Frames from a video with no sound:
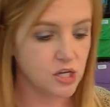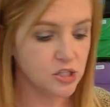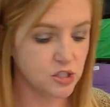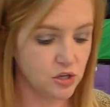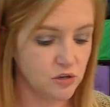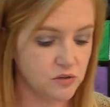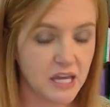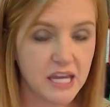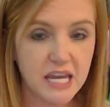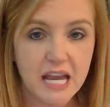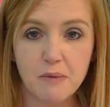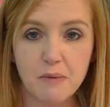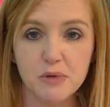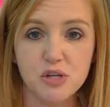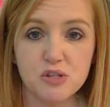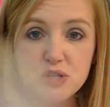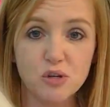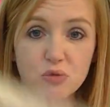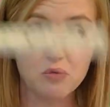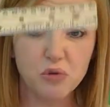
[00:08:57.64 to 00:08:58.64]
do you think I would
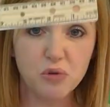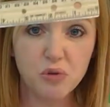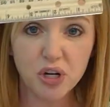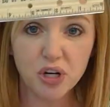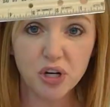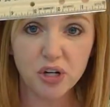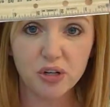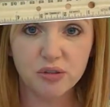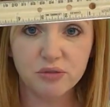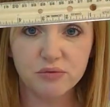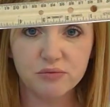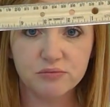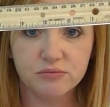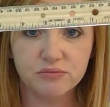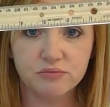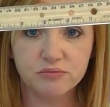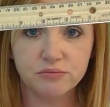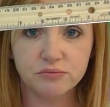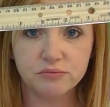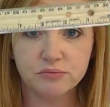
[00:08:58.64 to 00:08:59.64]
use a ruler?
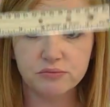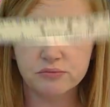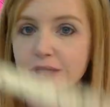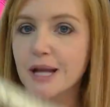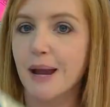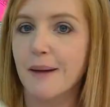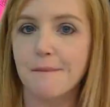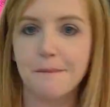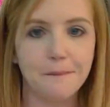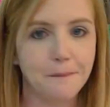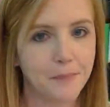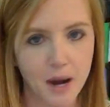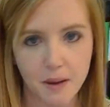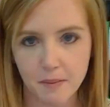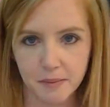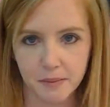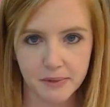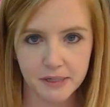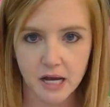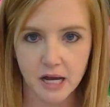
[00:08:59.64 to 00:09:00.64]

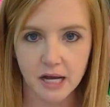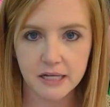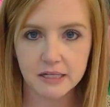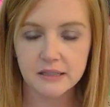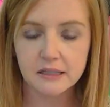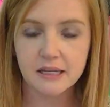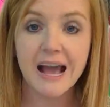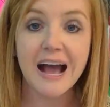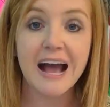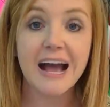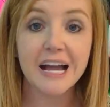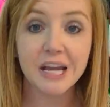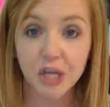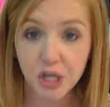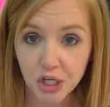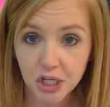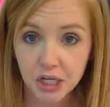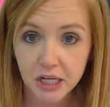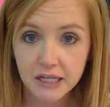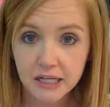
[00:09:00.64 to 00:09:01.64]
Probably not. I
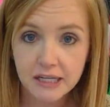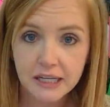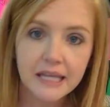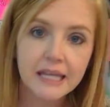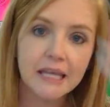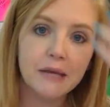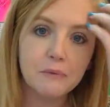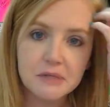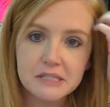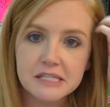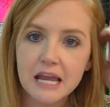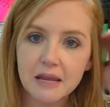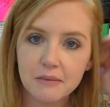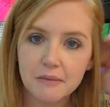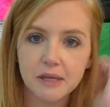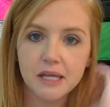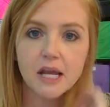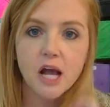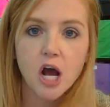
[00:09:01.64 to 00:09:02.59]
could, it would take me